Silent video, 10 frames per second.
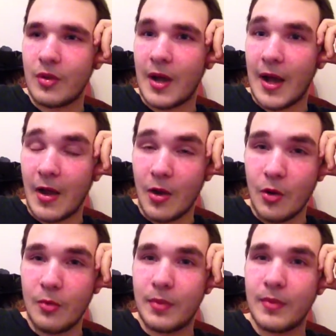I
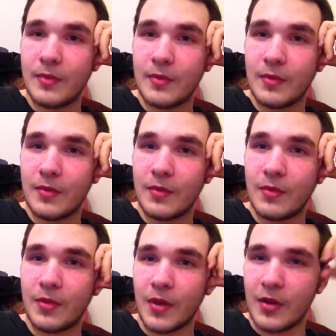hope
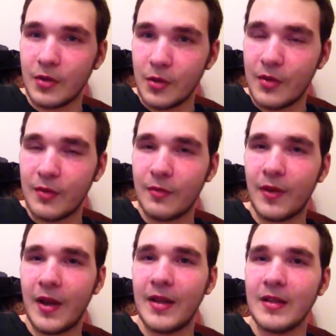that you can
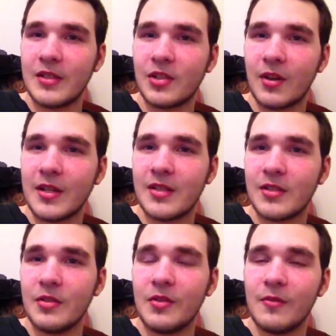find solace
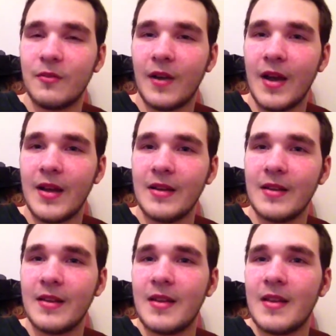and you can find
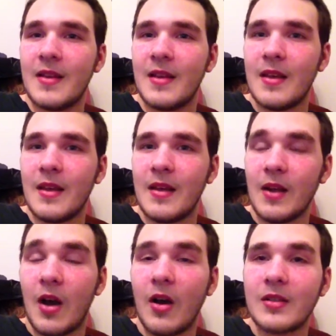an
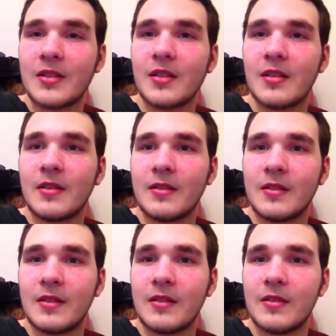answer
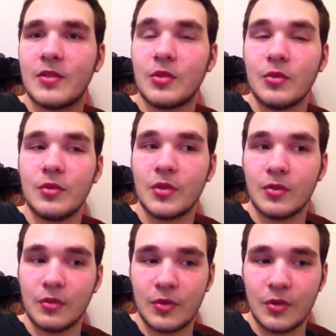
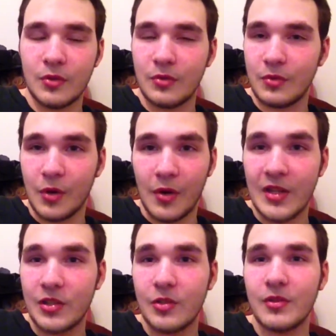to your
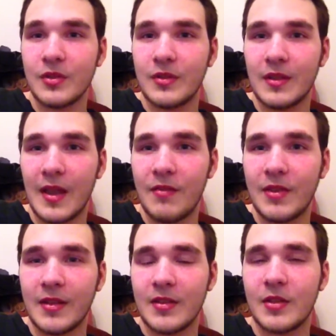issues and
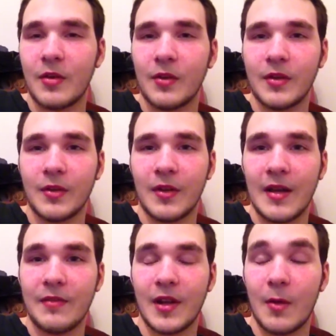everything that's going on in your
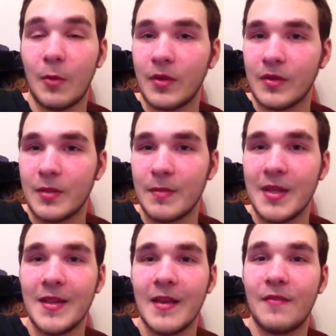life. And I want to
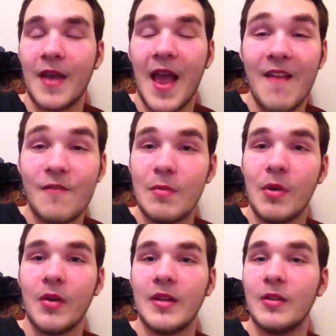be there for
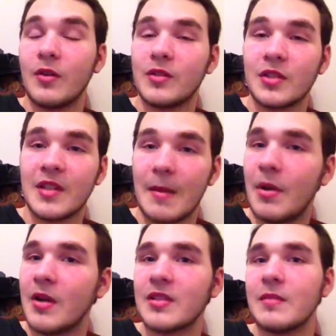everybody, not just that
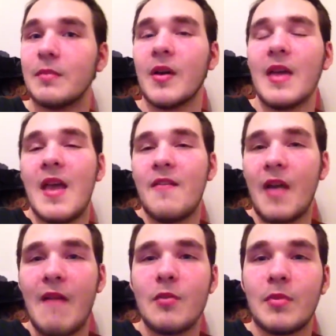person, but for
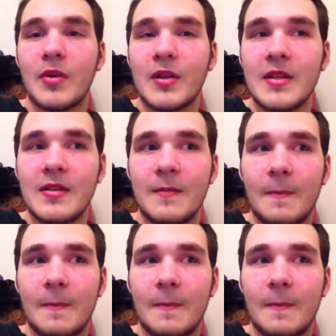everybody